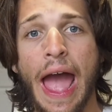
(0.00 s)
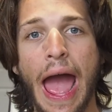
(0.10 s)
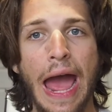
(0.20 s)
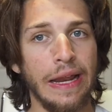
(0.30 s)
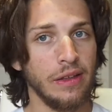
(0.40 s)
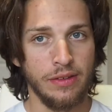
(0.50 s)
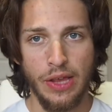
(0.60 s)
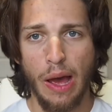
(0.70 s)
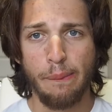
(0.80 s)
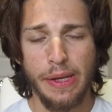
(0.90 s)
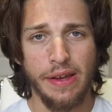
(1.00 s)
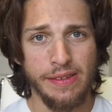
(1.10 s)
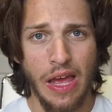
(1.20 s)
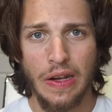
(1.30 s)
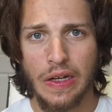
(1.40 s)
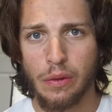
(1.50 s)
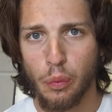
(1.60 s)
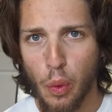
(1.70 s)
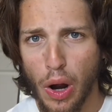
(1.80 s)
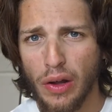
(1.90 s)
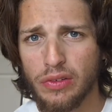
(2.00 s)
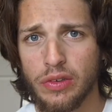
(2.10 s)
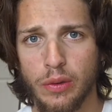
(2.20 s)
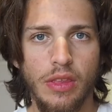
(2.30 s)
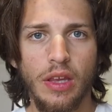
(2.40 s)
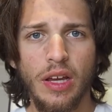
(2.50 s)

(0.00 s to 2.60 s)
And it's not because I didn't want to.